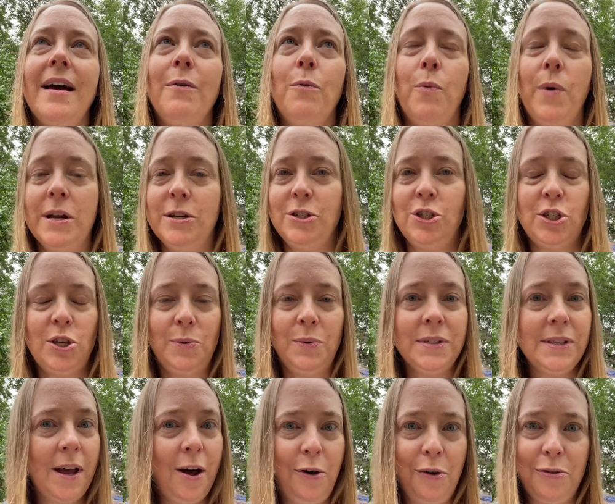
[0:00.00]
when she
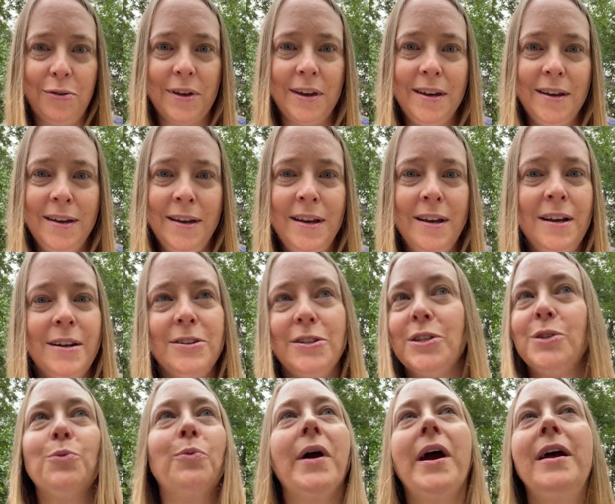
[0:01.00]
was healthy,
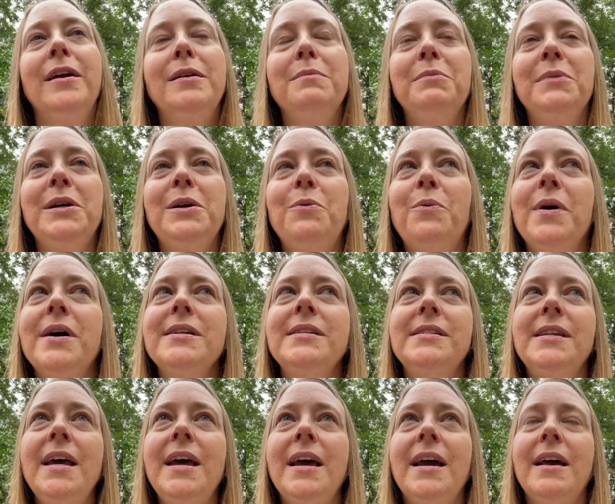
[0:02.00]
just randomly one
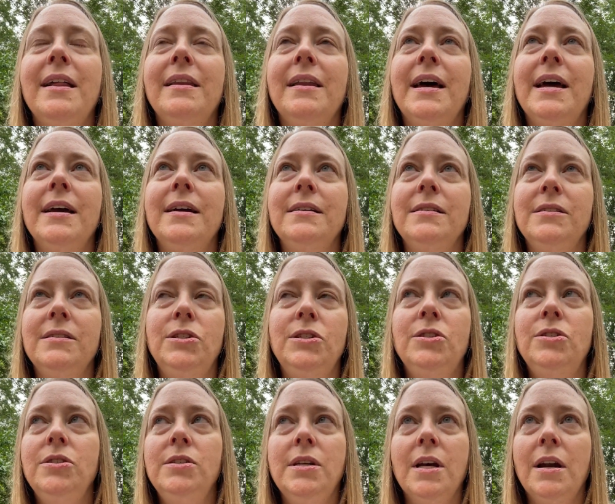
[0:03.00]
day like
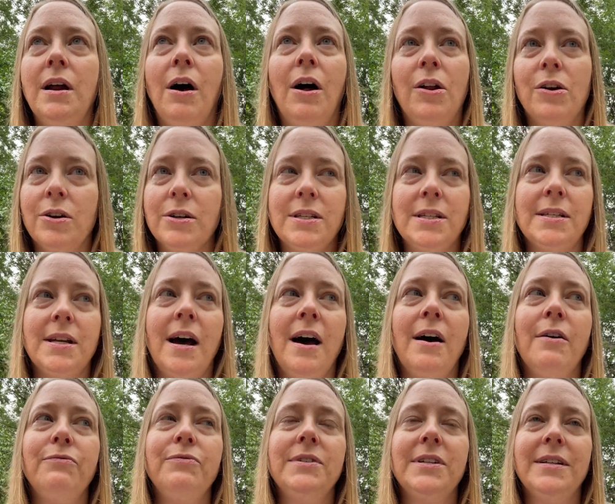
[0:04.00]
did all her
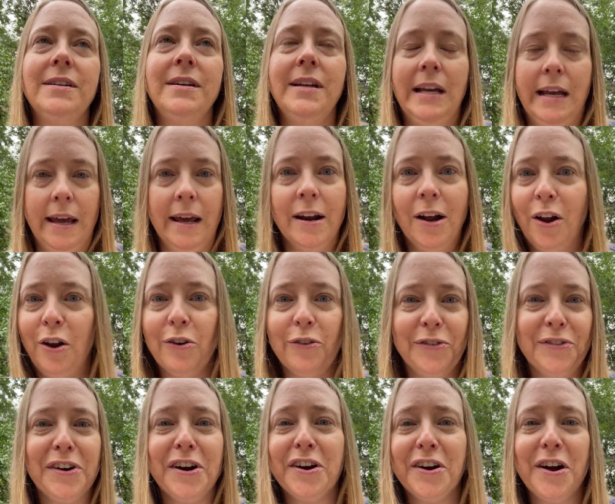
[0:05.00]
stuff to get all
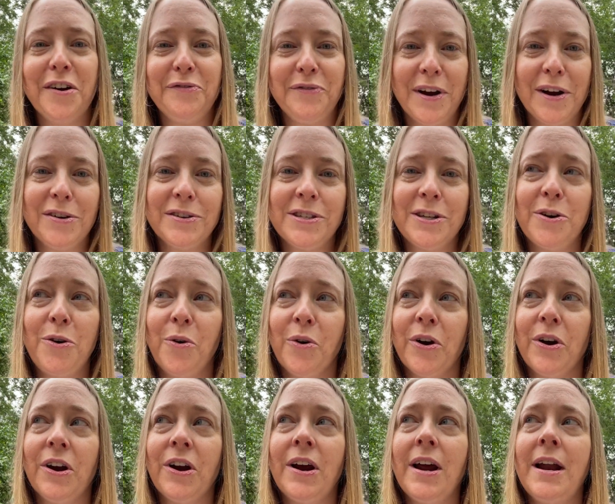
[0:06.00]
of her affairs in
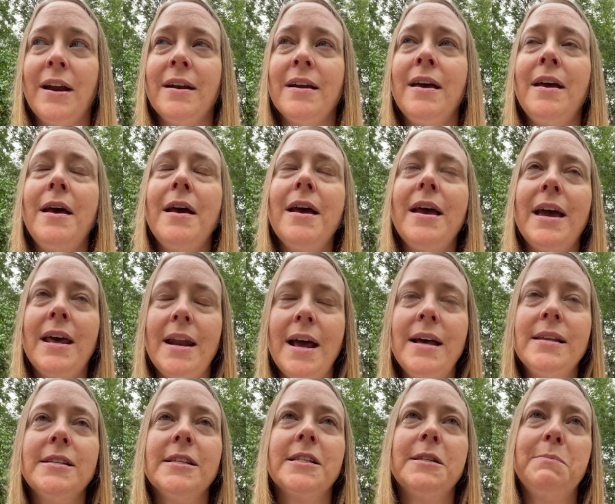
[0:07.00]
order, and in
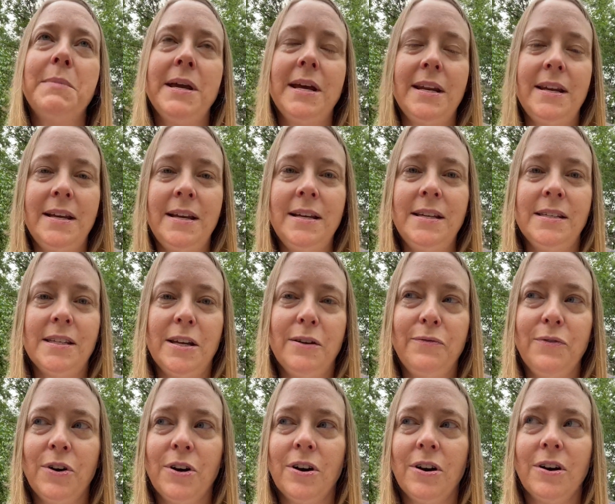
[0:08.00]
essence make it easy
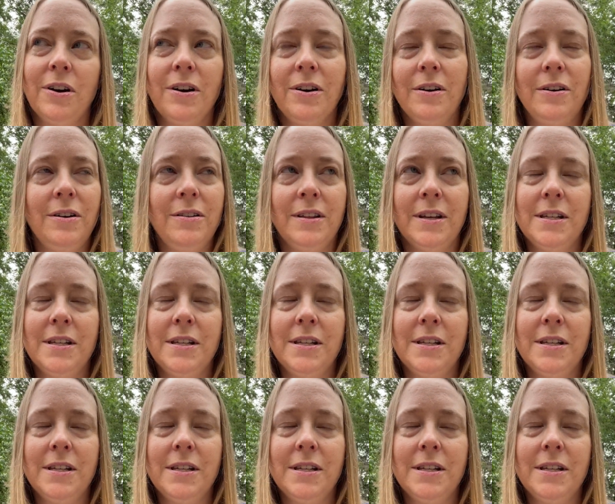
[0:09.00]
for